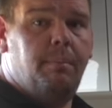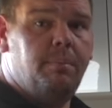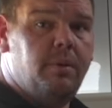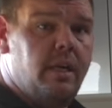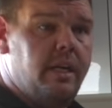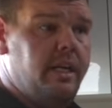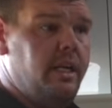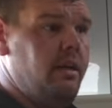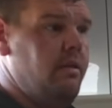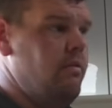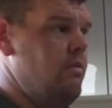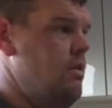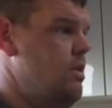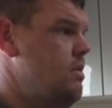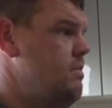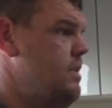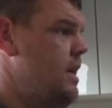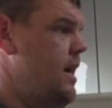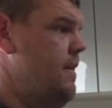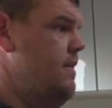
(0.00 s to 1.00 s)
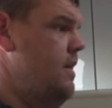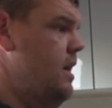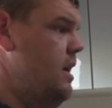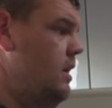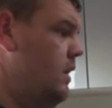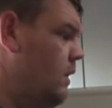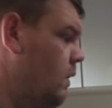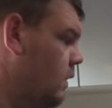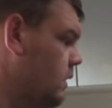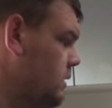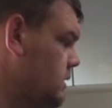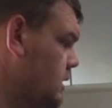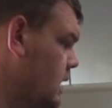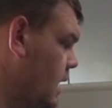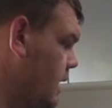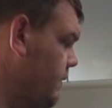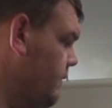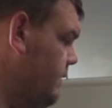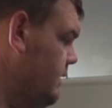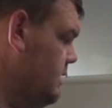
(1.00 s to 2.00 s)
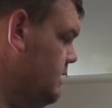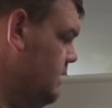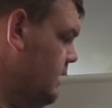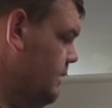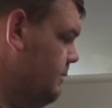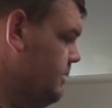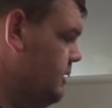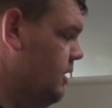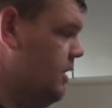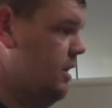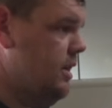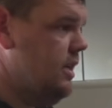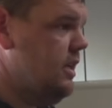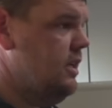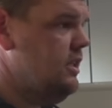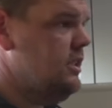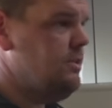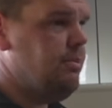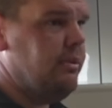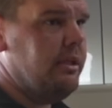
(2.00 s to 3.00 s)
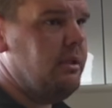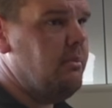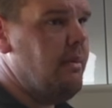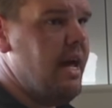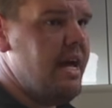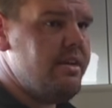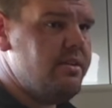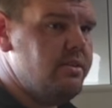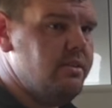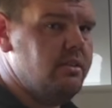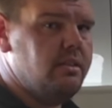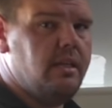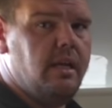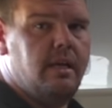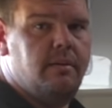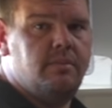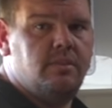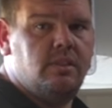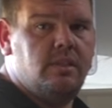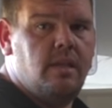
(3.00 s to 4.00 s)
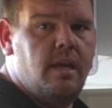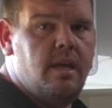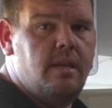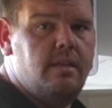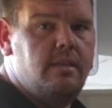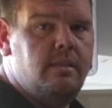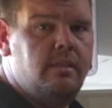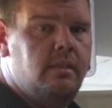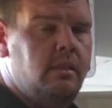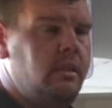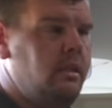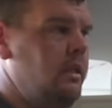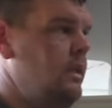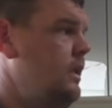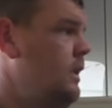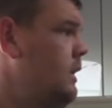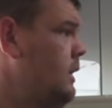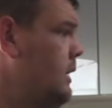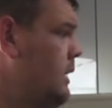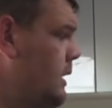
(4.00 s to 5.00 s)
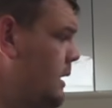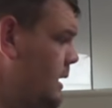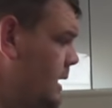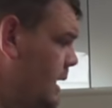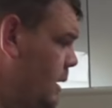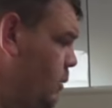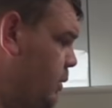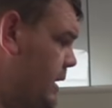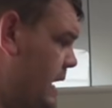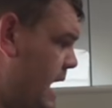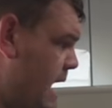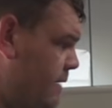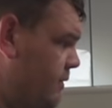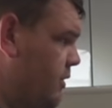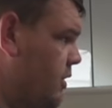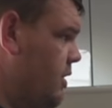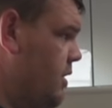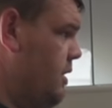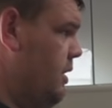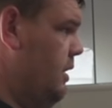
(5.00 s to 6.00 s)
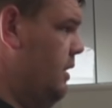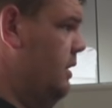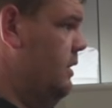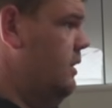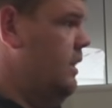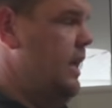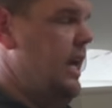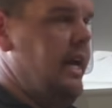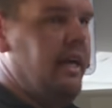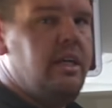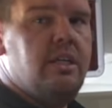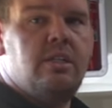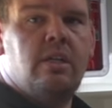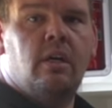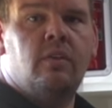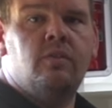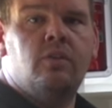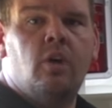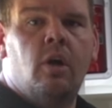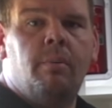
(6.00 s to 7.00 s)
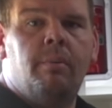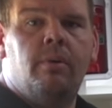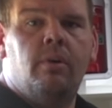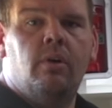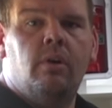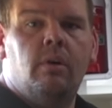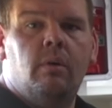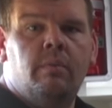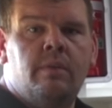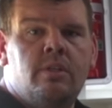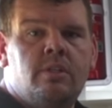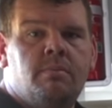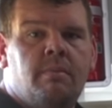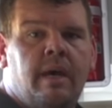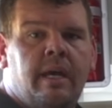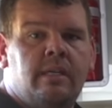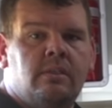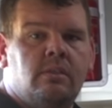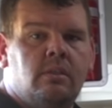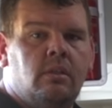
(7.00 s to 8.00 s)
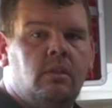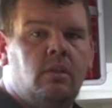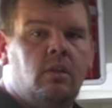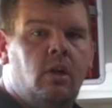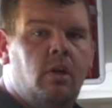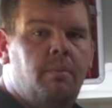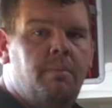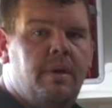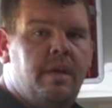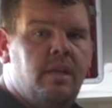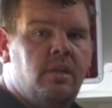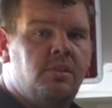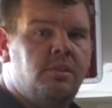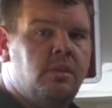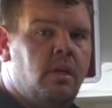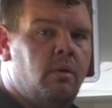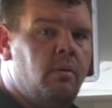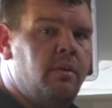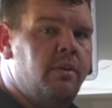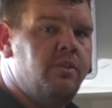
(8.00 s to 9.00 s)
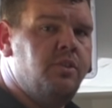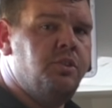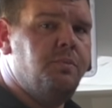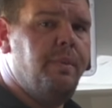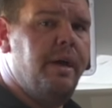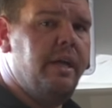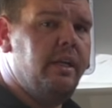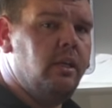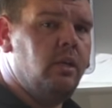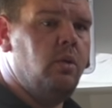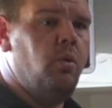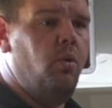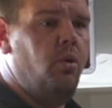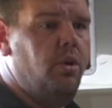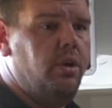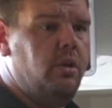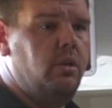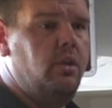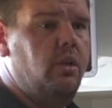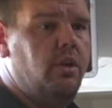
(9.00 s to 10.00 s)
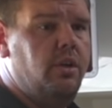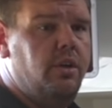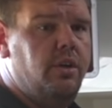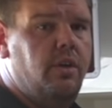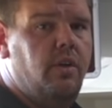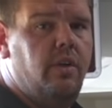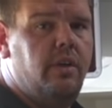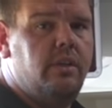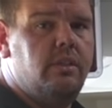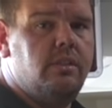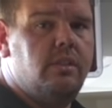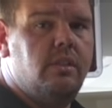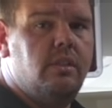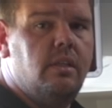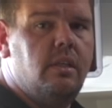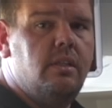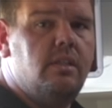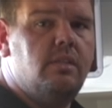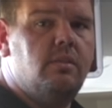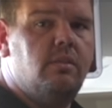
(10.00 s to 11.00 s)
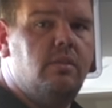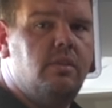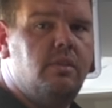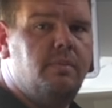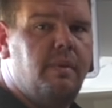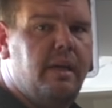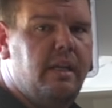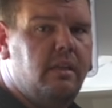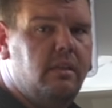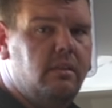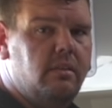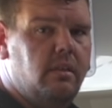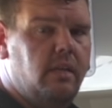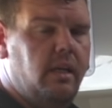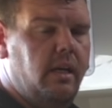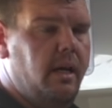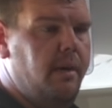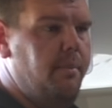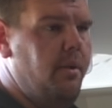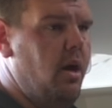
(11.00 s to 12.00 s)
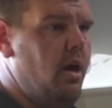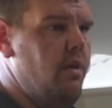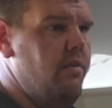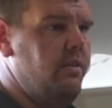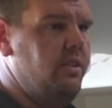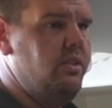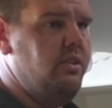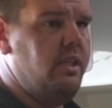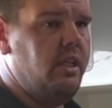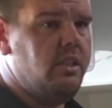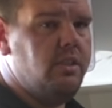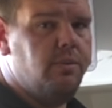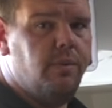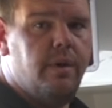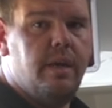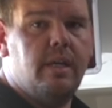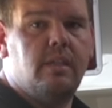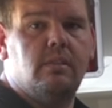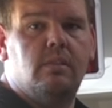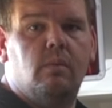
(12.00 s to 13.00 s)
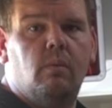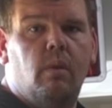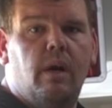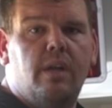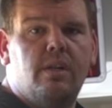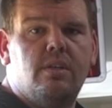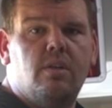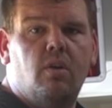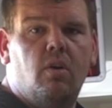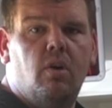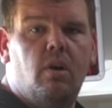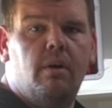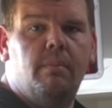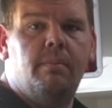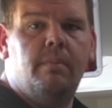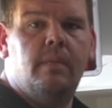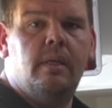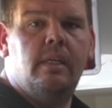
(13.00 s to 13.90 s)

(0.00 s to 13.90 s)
Plenty of room down there, nice comfy sleep. It's got an inner spring mattress come standard. We have got an eggshell topper on it, which makes it a lot better. So we've spent quite a lot of nights in this. We've spent over 6 weeks at one time